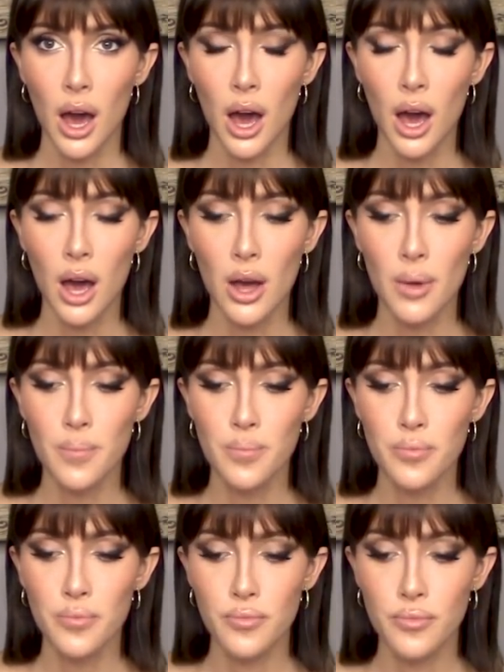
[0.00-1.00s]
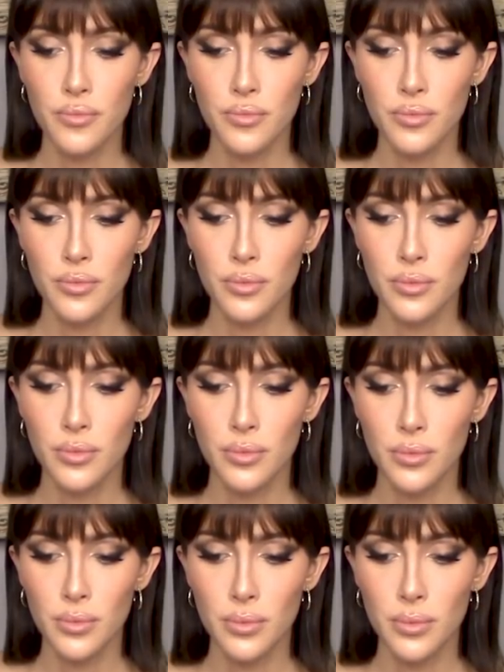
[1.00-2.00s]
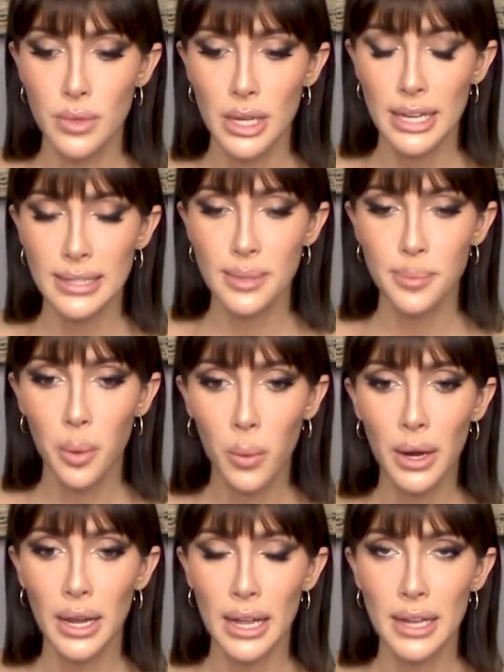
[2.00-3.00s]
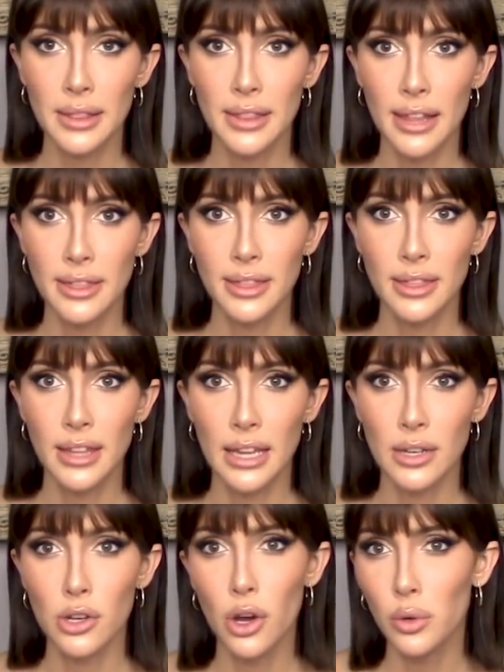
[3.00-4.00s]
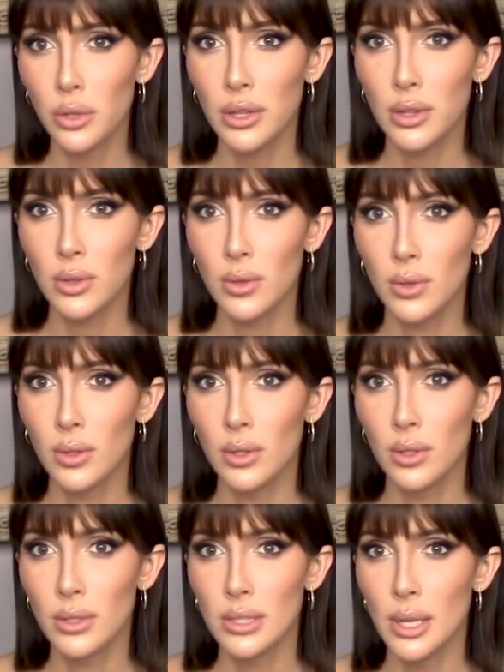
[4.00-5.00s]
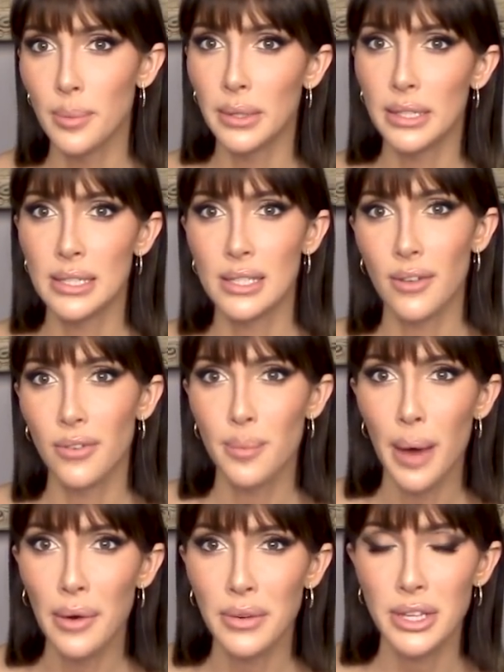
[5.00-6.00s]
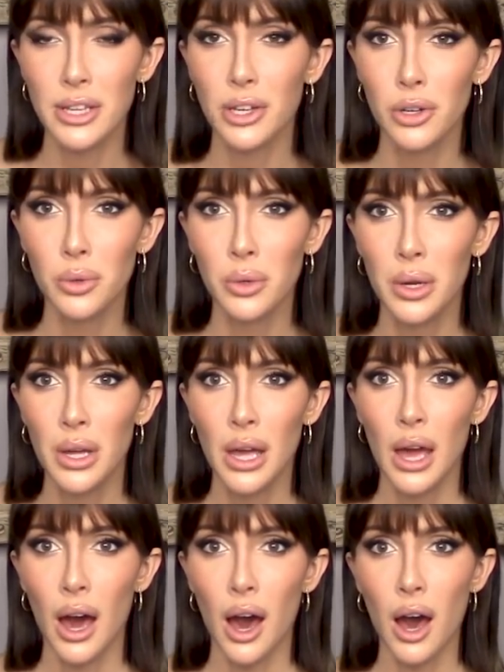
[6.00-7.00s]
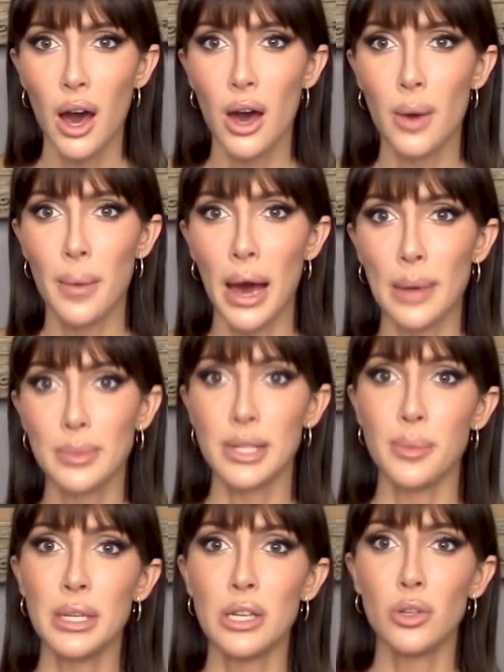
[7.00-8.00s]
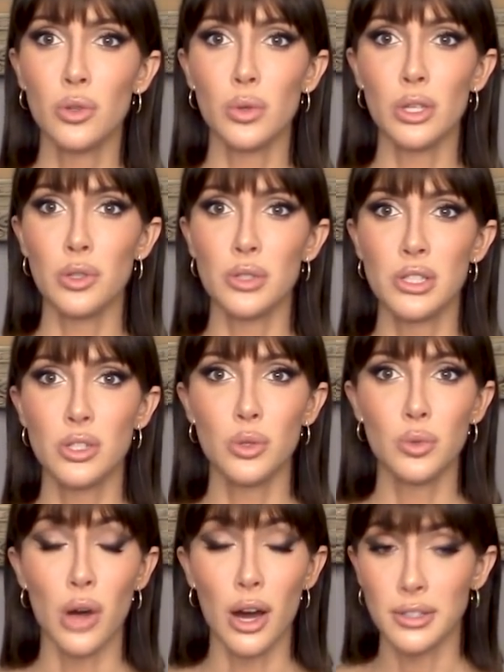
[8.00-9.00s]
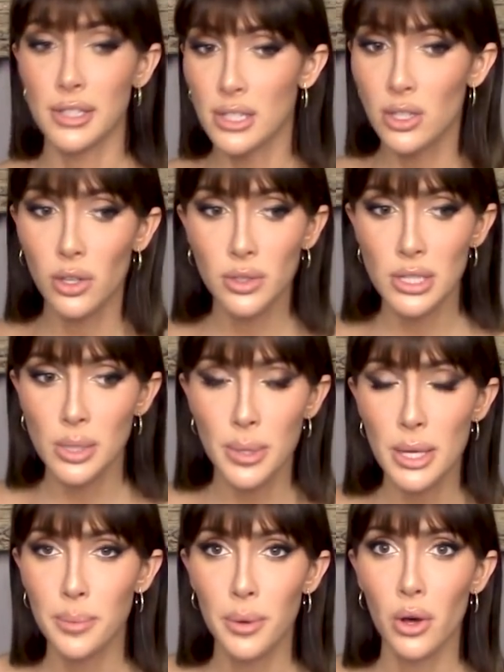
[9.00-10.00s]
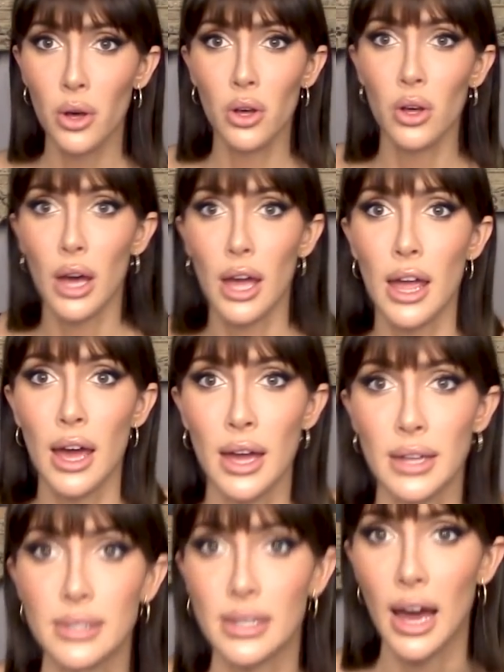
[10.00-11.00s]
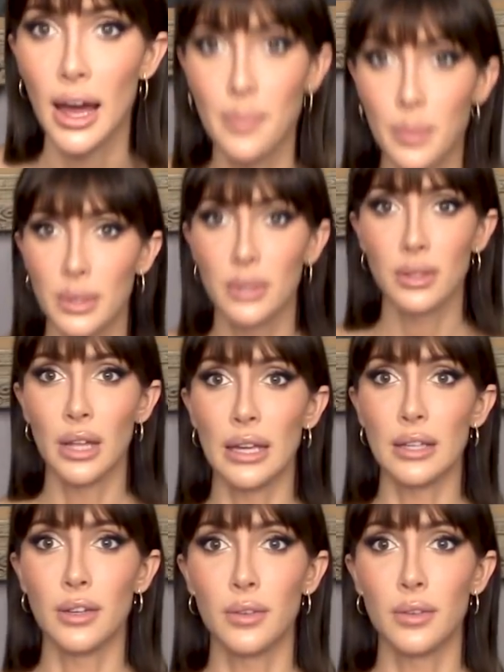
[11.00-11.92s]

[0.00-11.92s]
um, it's important that they know some of the stuff about you. Um, I'm somebody who used to not disclose to people, and I'm like,